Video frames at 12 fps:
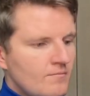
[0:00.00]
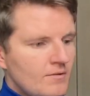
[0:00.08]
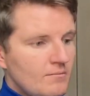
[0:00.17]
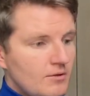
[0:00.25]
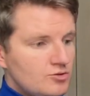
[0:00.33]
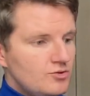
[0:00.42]

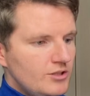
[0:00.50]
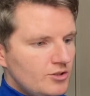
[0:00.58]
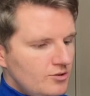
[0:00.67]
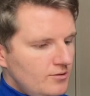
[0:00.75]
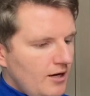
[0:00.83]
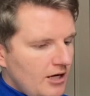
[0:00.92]
But it's really
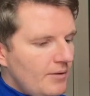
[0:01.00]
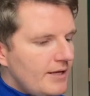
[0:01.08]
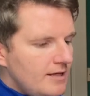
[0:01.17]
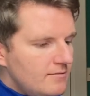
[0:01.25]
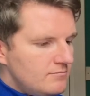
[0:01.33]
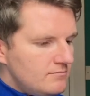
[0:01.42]
good. I quite
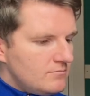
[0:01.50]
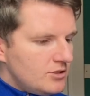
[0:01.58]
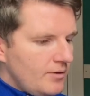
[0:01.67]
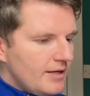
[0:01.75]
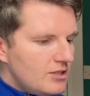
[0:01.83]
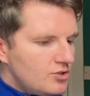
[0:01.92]

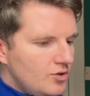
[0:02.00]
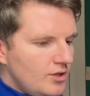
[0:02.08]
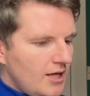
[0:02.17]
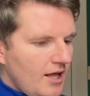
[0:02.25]
enjoy that.